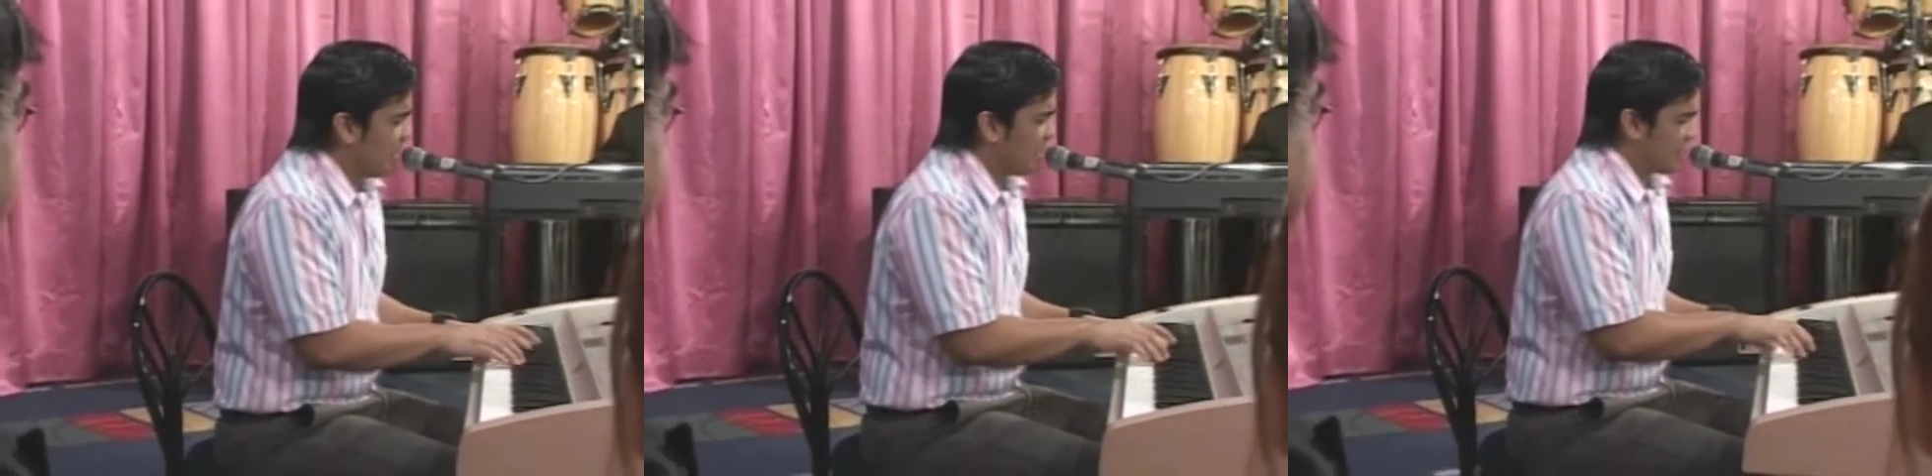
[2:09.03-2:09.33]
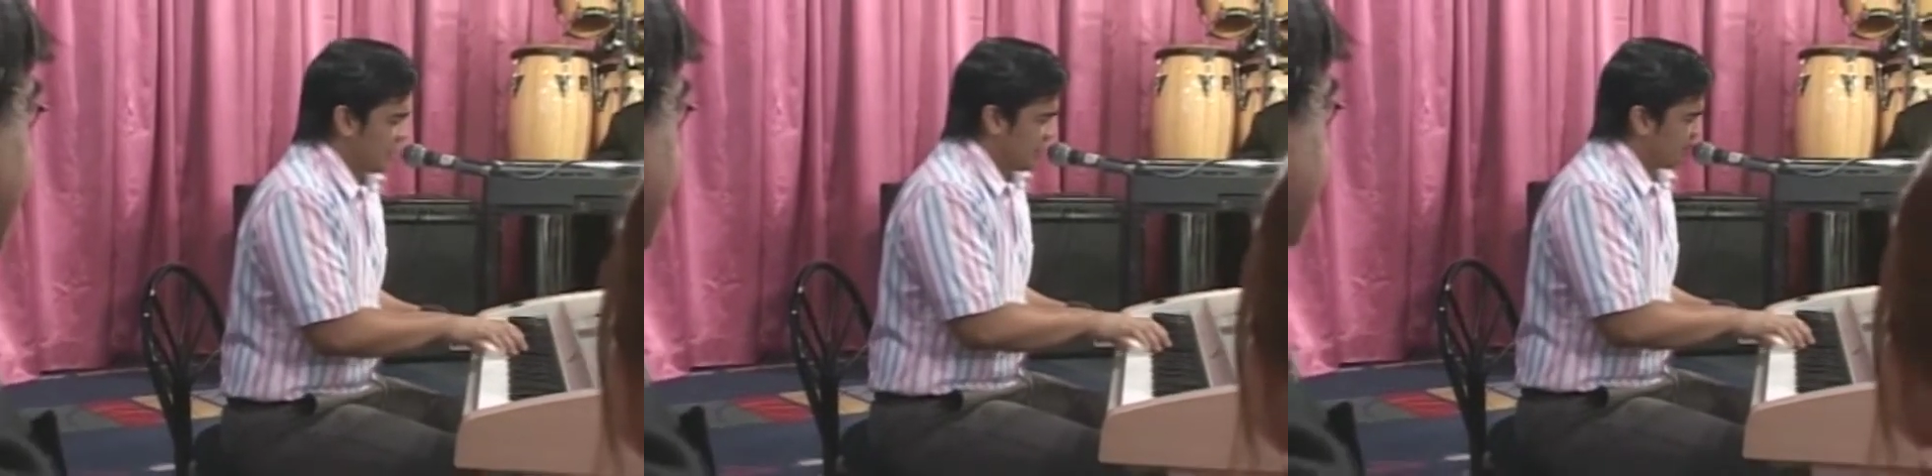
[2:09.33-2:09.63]

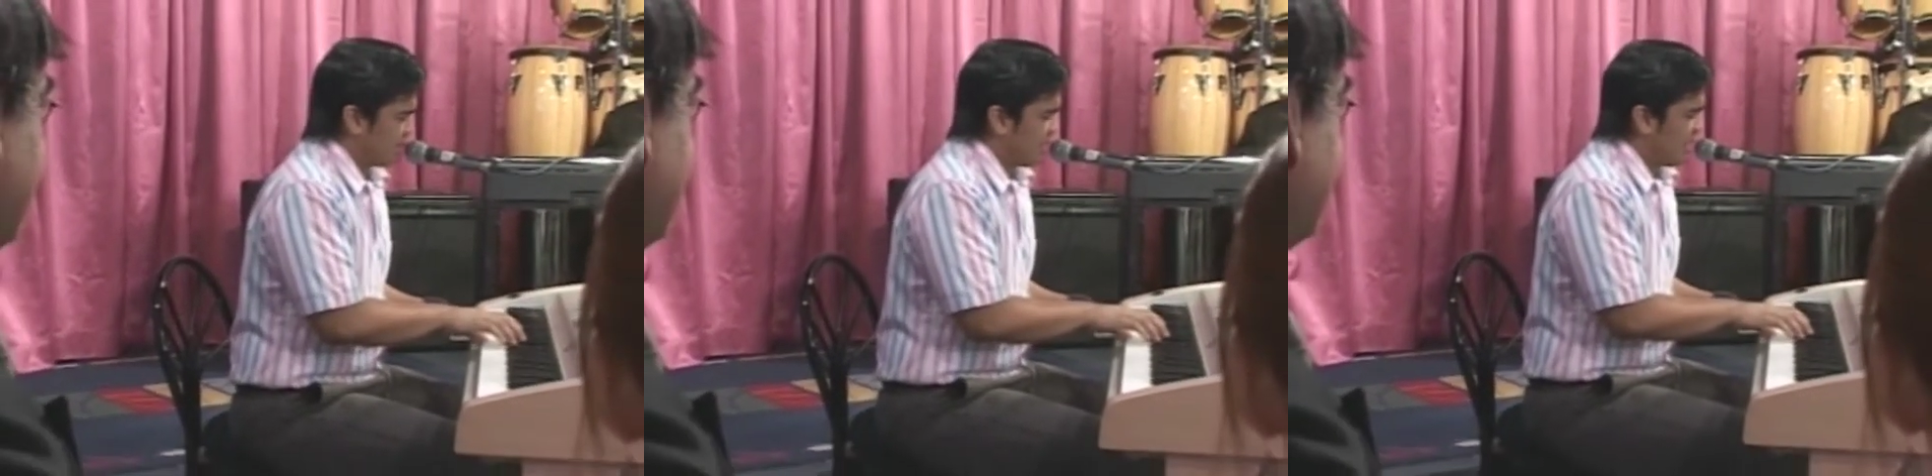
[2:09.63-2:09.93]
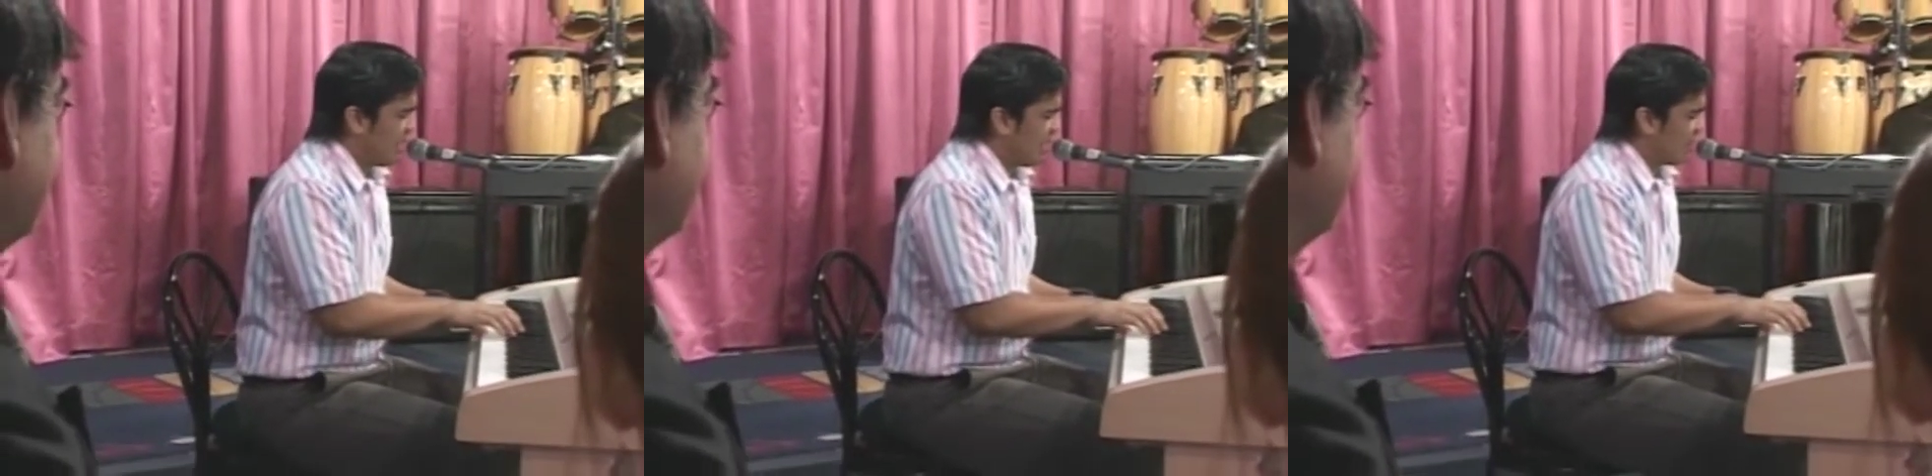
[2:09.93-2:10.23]
keep
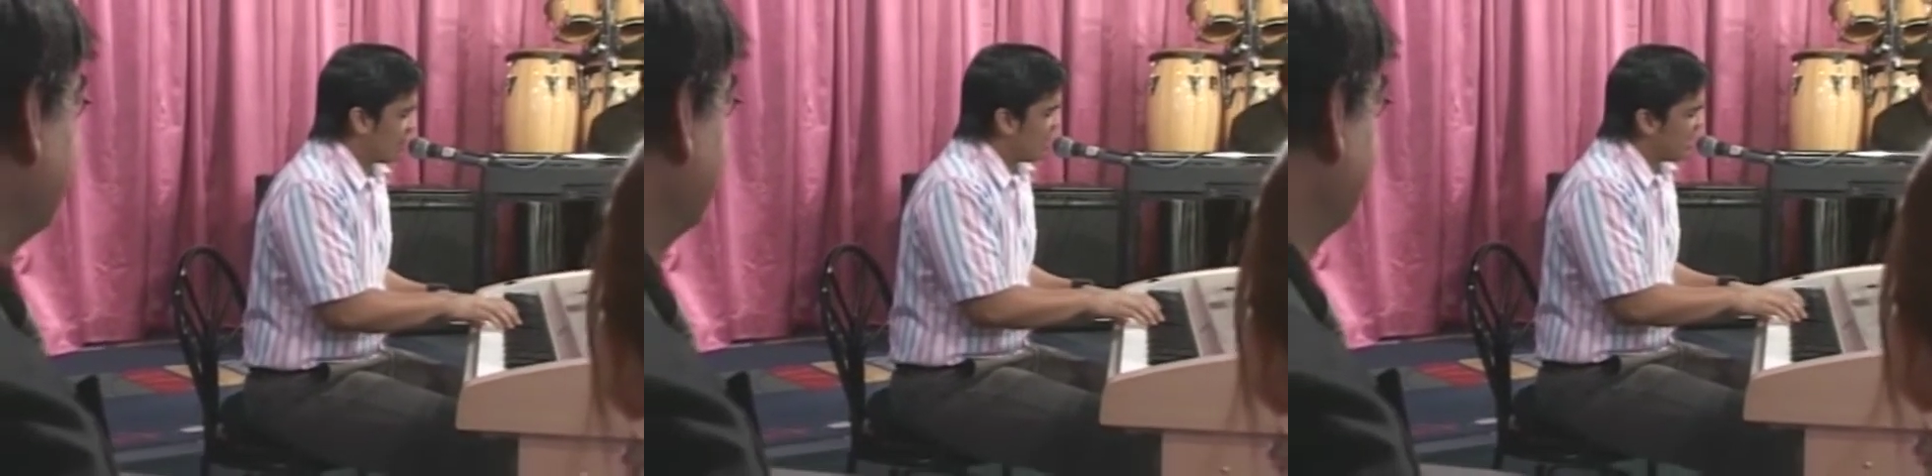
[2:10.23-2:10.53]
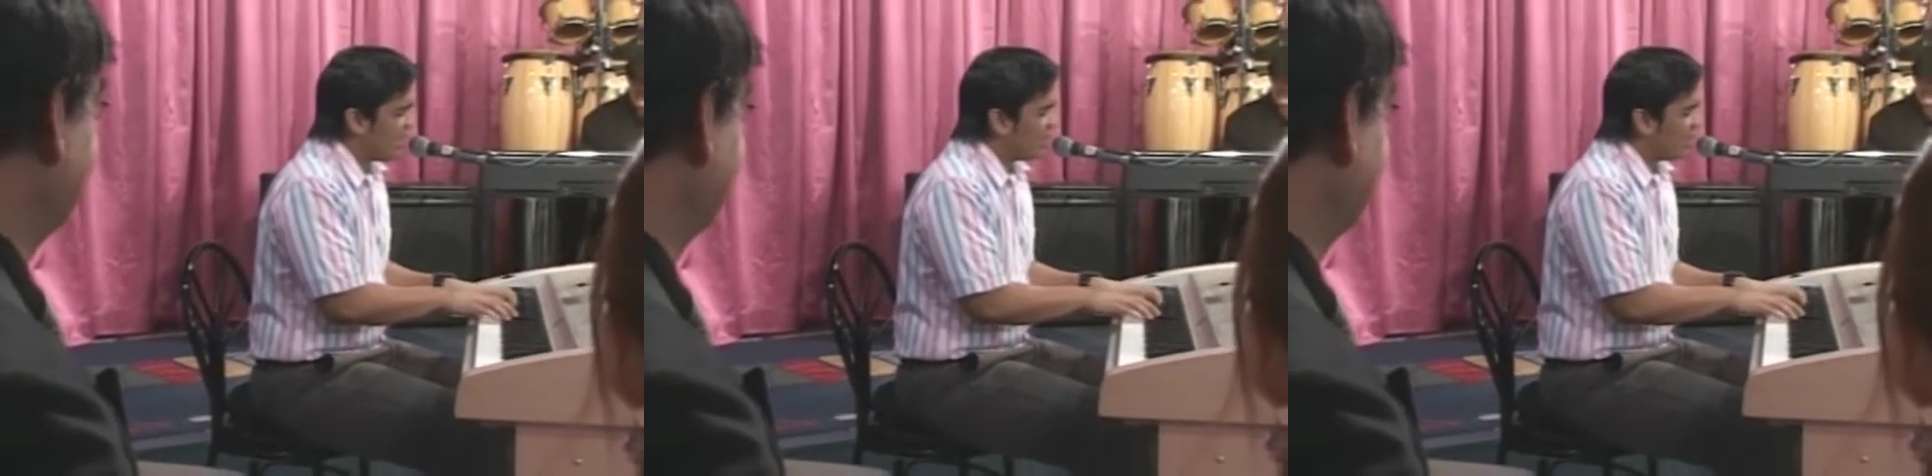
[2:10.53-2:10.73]
my life, I